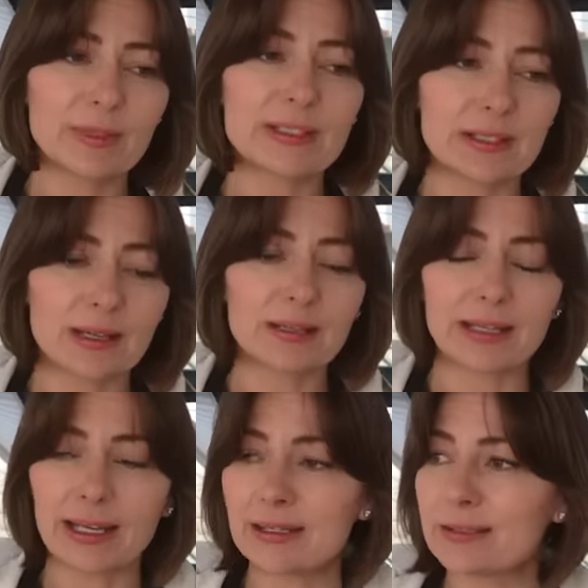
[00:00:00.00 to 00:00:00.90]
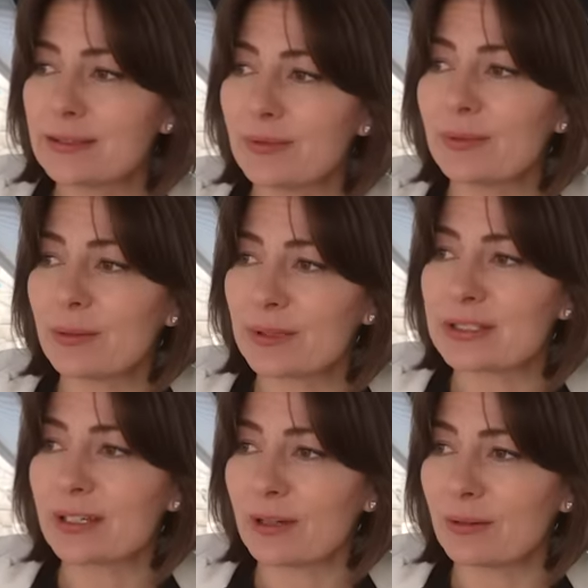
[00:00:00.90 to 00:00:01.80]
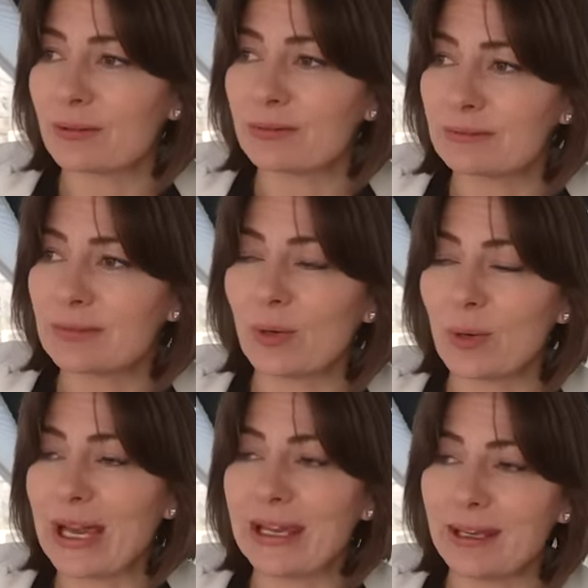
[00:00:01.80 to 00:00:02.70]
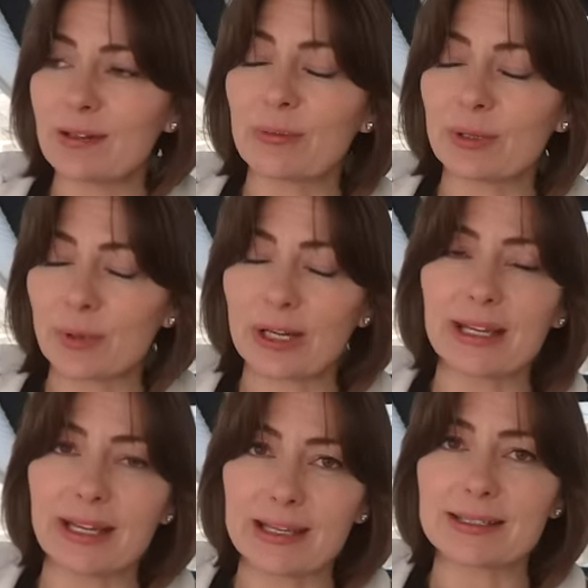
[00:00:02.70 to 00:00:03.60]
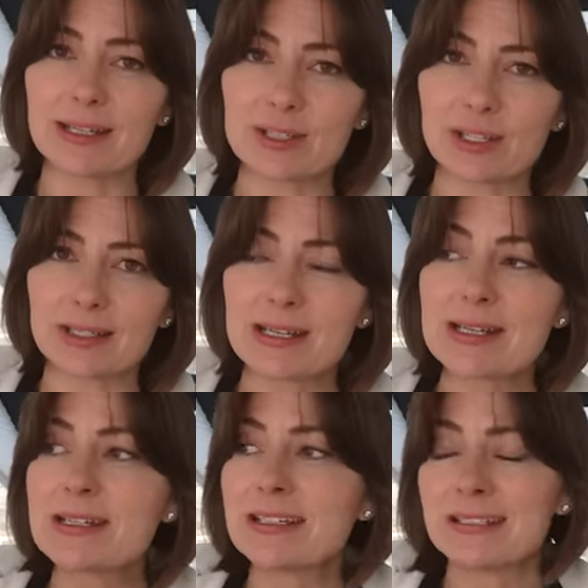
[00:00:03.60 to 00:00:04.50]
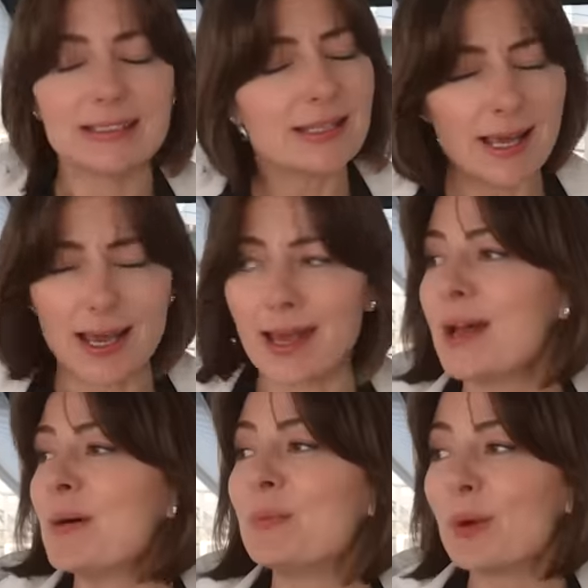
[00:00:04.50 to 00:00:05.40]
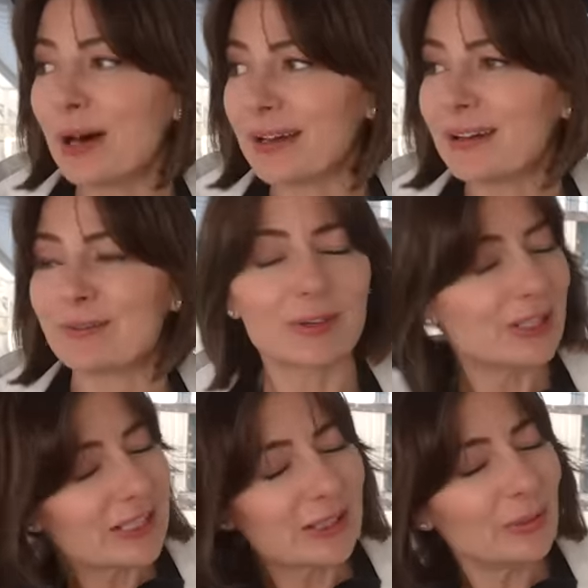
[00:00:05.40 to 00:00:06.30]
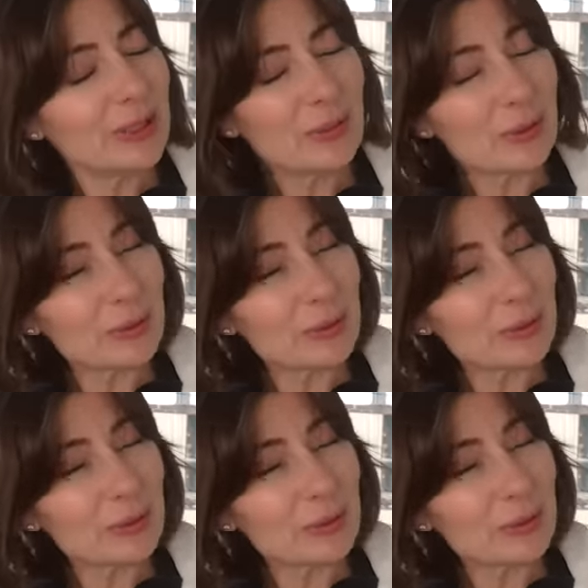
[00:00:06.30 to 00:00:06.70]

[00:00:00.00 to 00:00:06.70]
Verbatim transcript: it's a holiday. Everybody wants to go away and not be working, Stay as they should. family, yeah. yeah, but unfortunately, we don't want